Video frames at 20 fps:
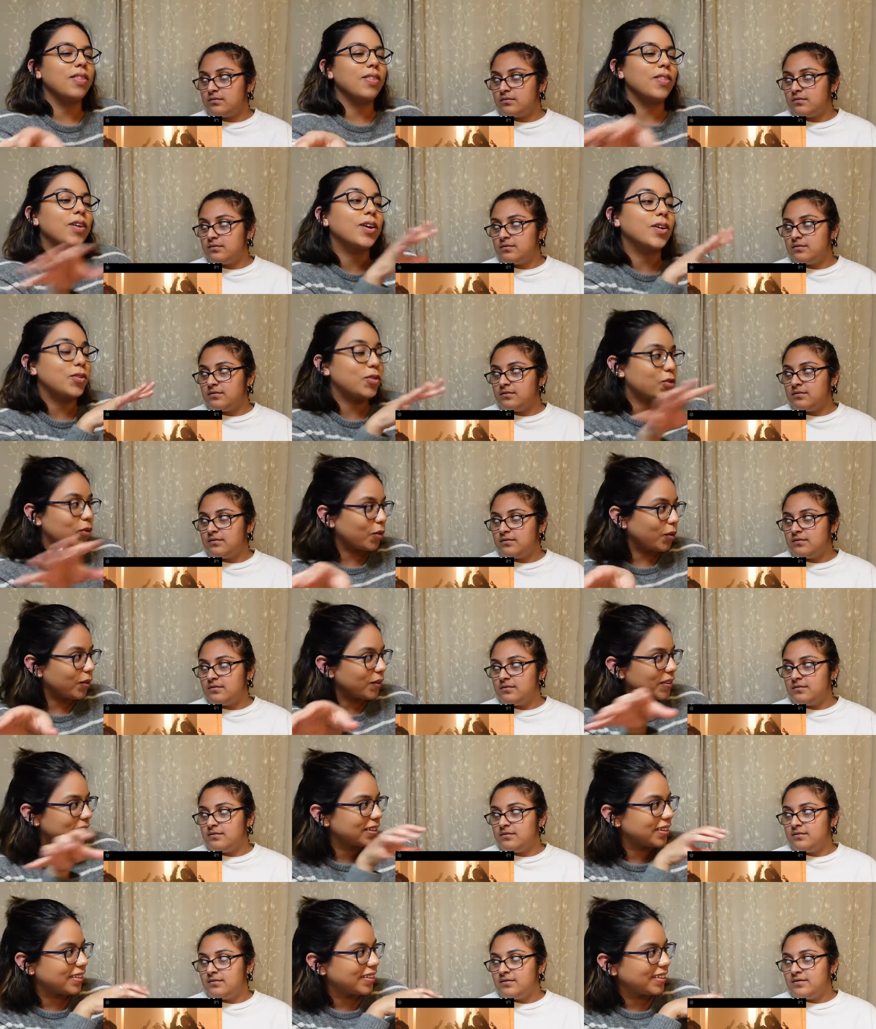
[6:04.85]
Speaker 1: The
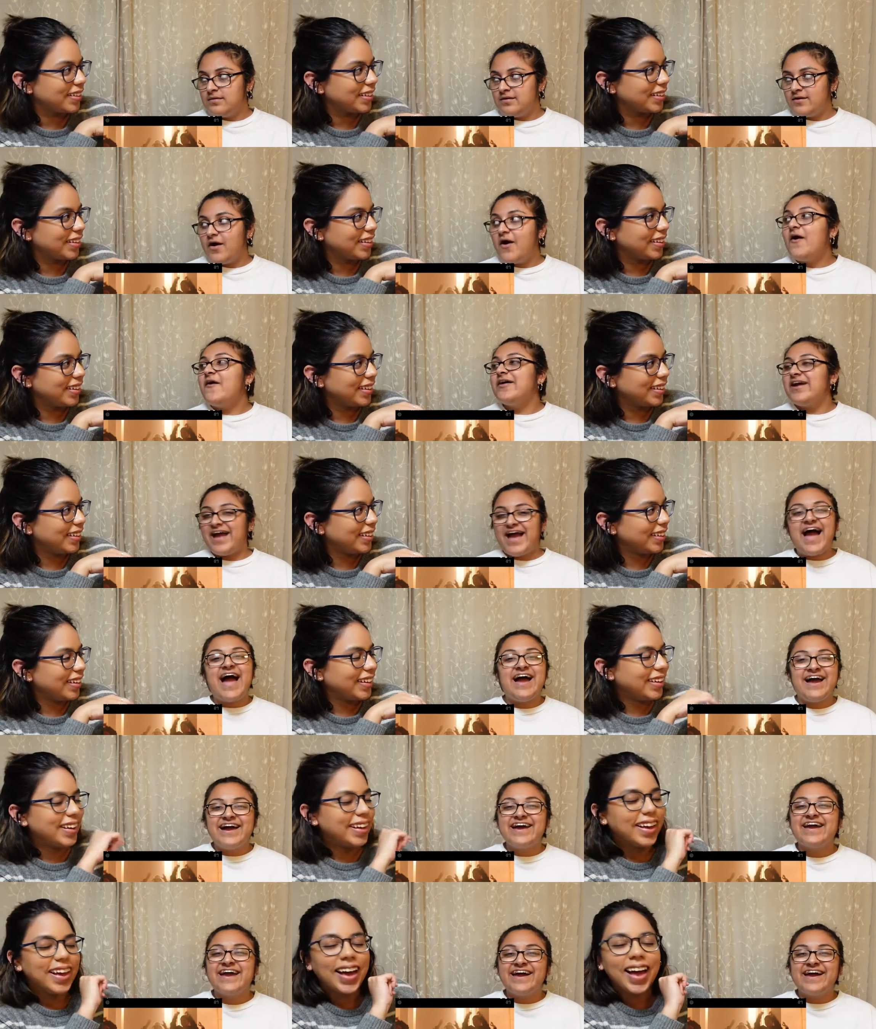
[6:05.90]
control. Oh
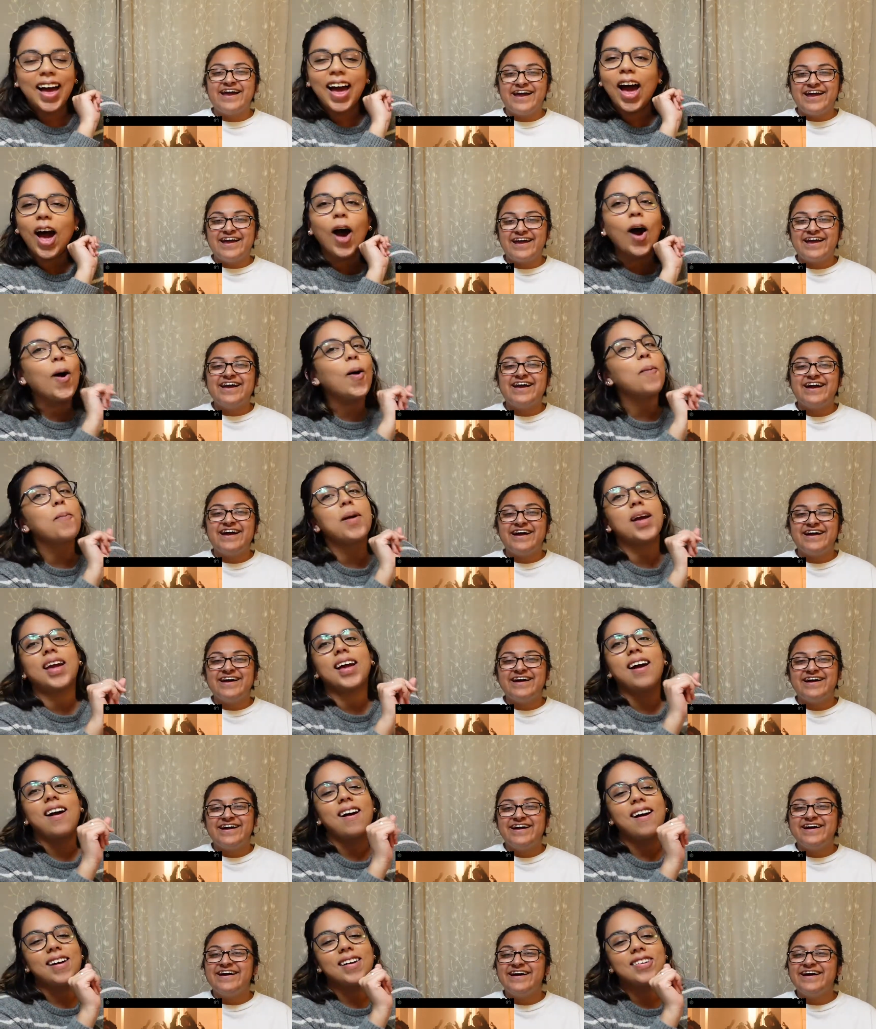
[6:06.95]
yeah, yeah. yeah, yeah oh yeah. my
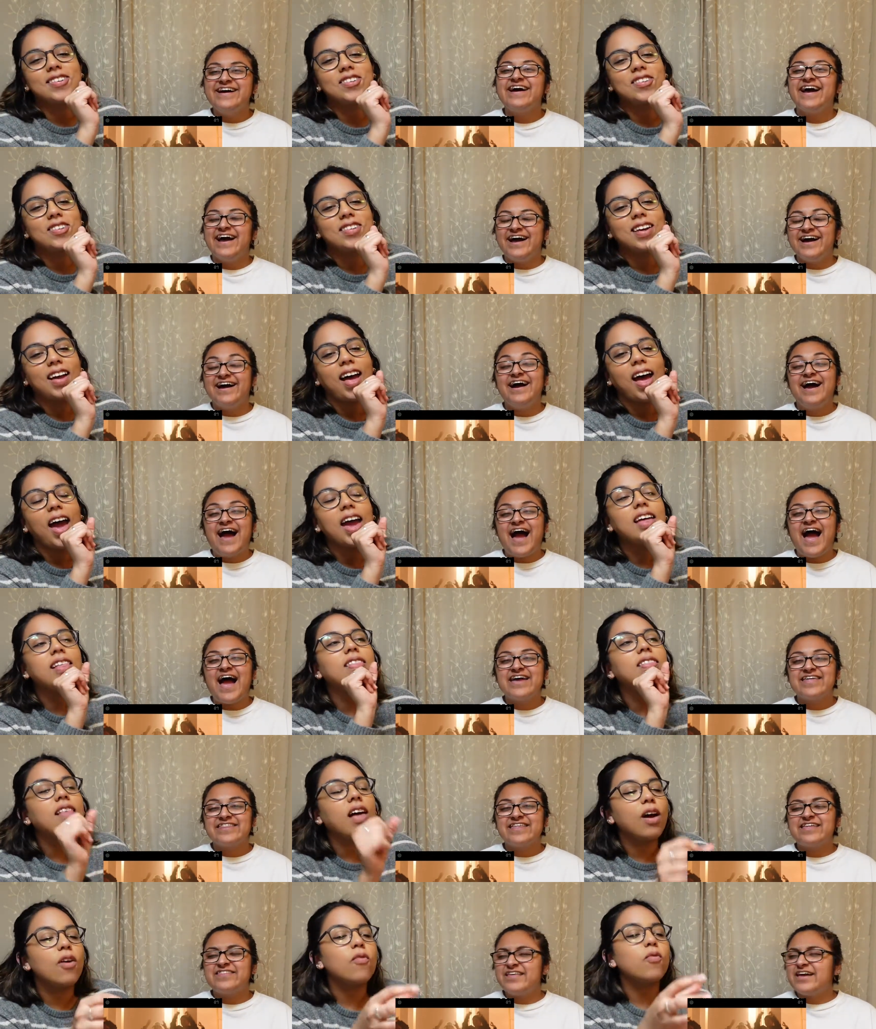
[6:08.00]
gosh,
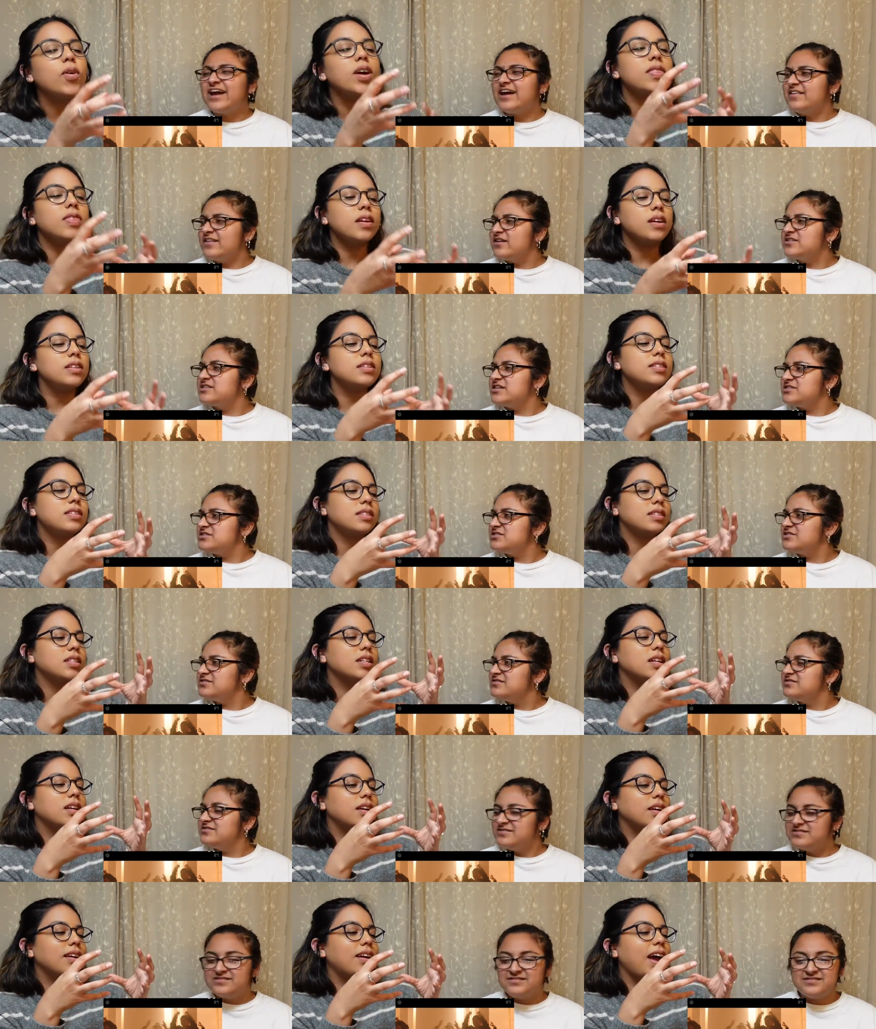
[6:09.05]
I love I, I when I there's.
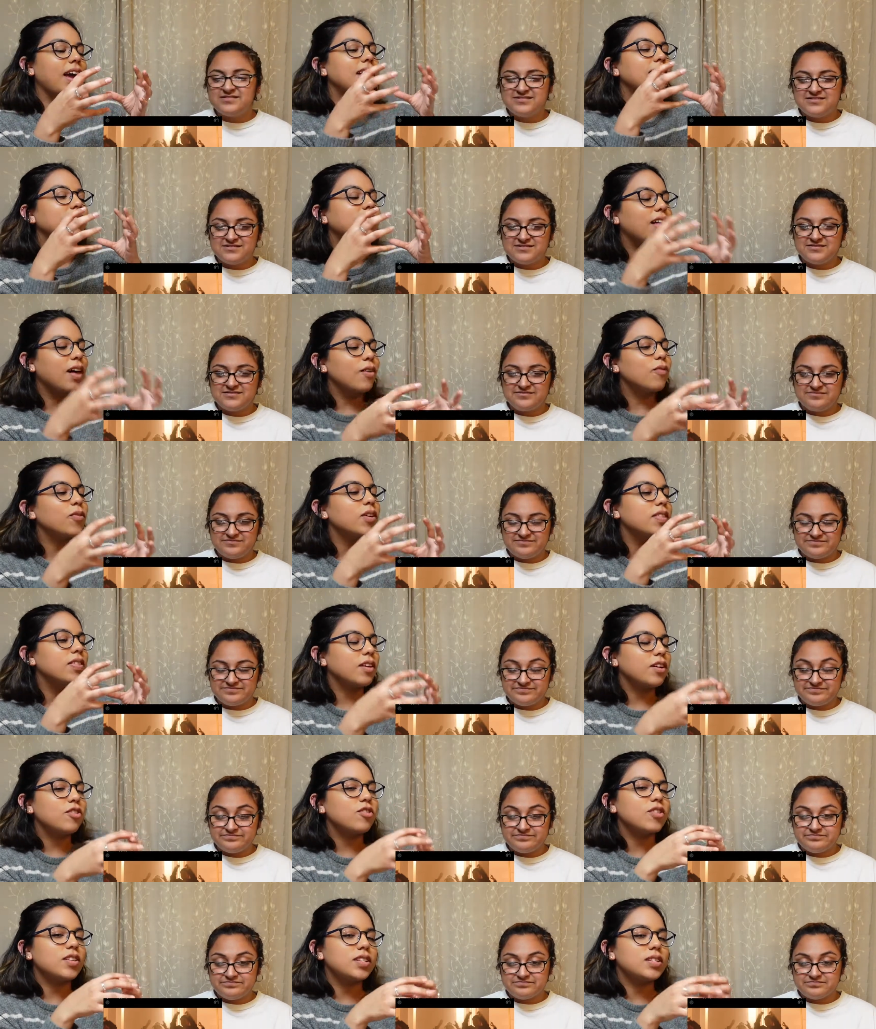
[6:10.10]
I love when
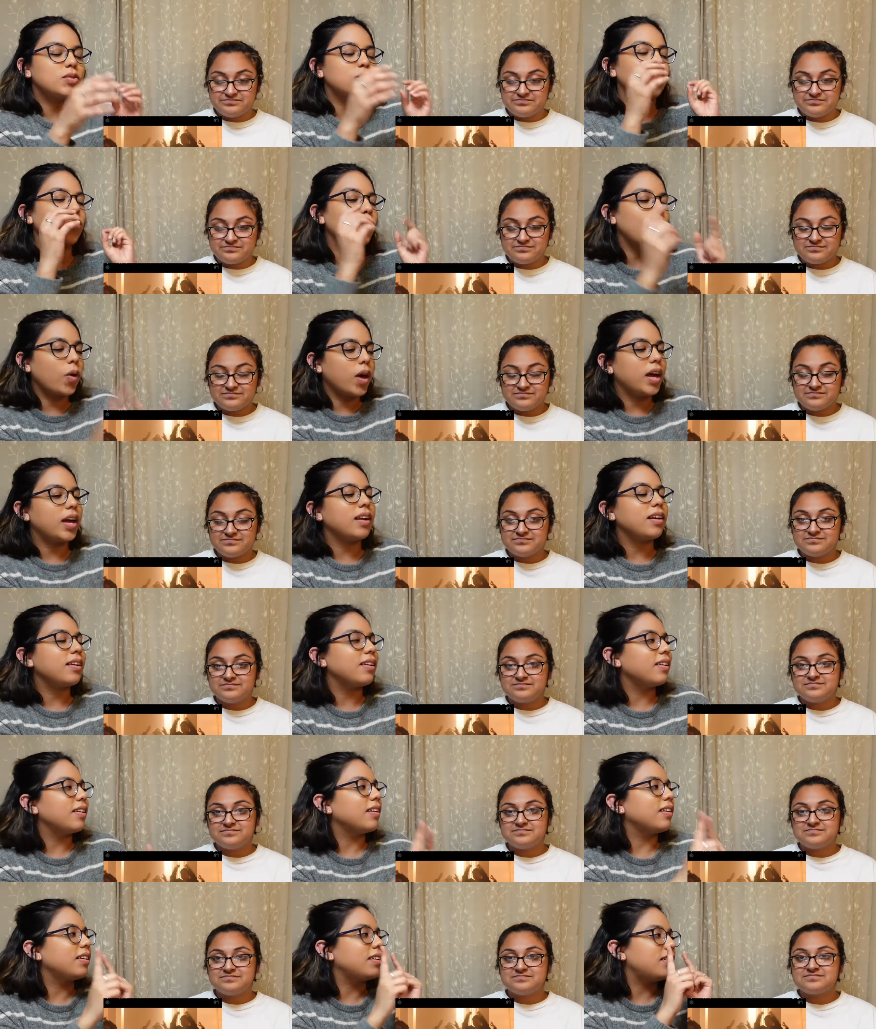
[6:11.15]
there's just
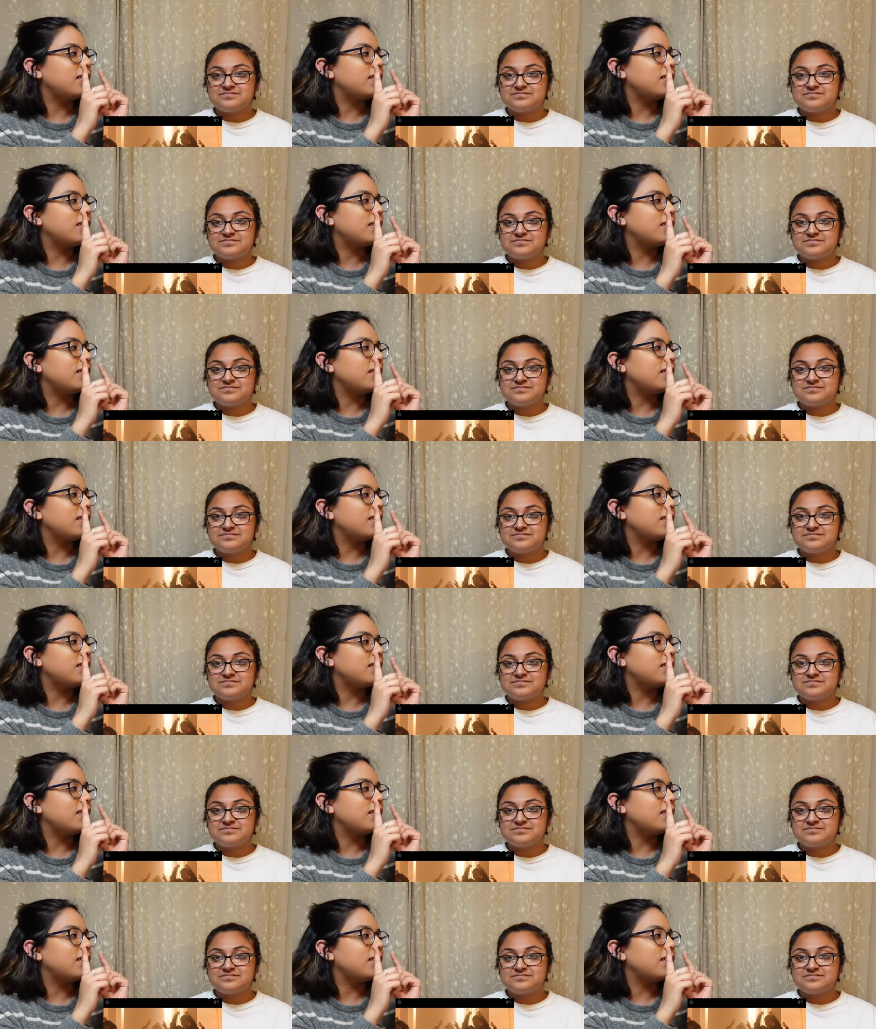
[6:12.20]
one